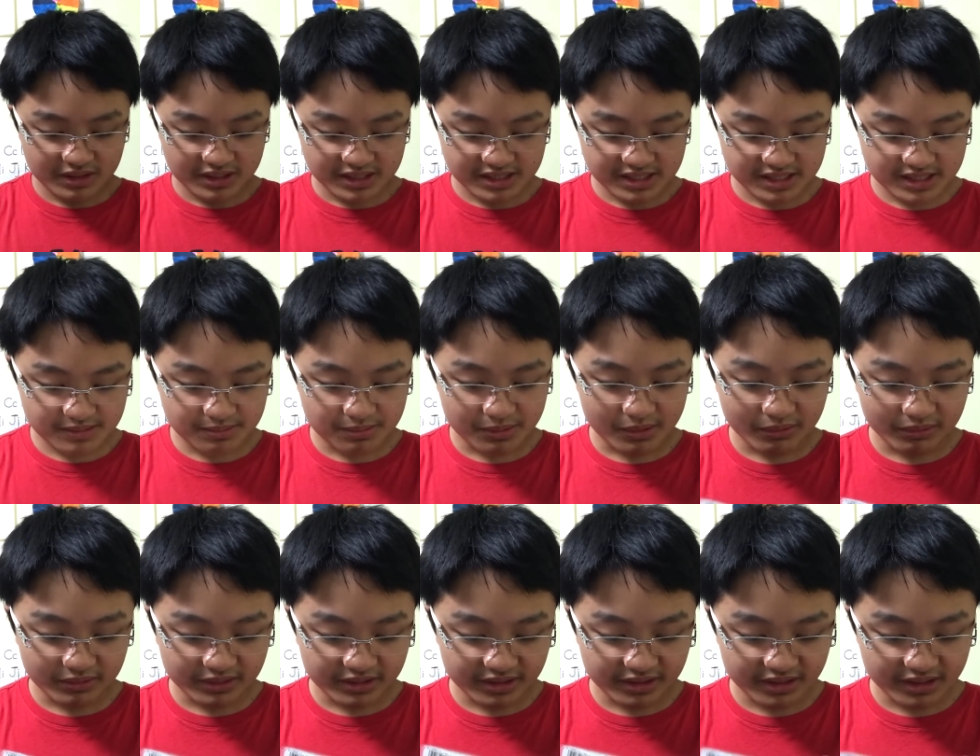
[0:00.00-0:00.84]
it's
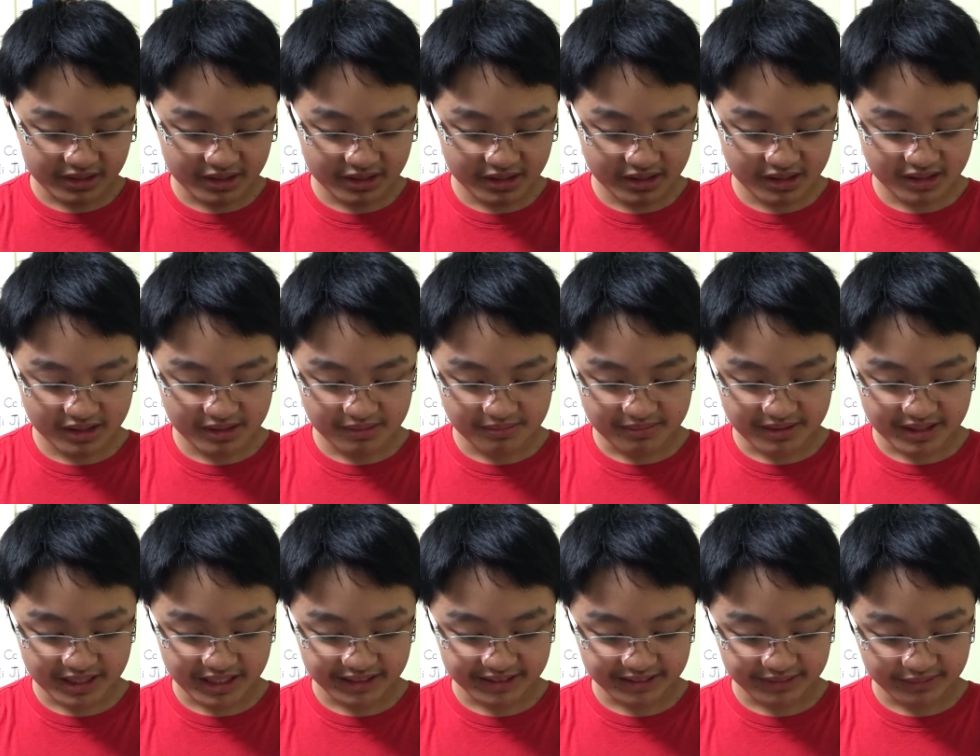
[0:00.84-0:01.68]
broken,
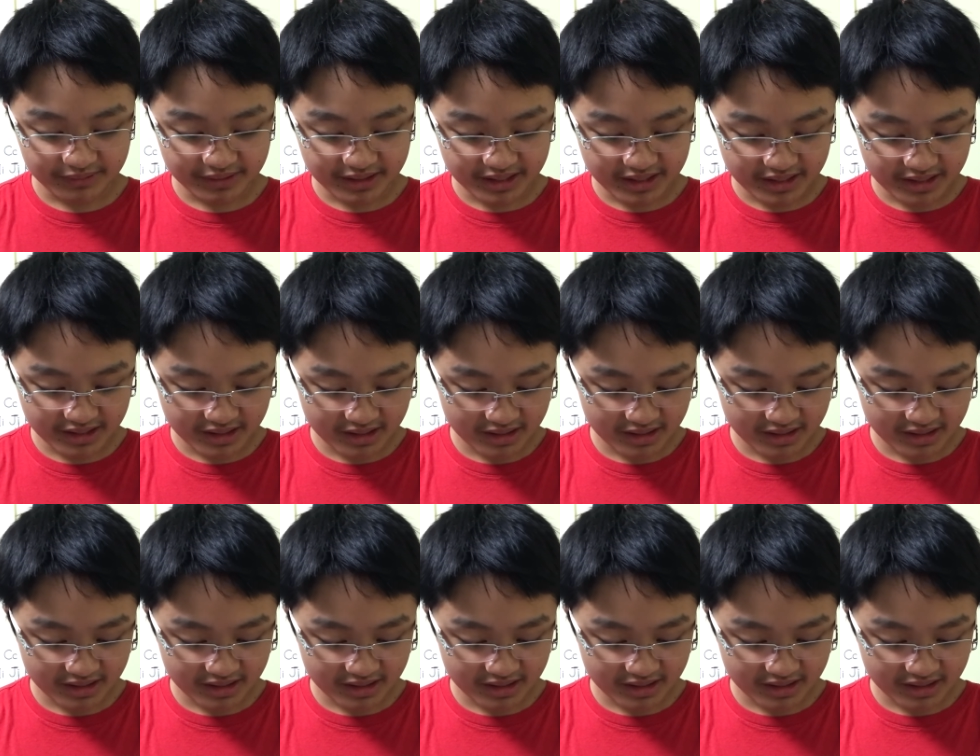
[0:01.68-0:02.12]
but that's okay.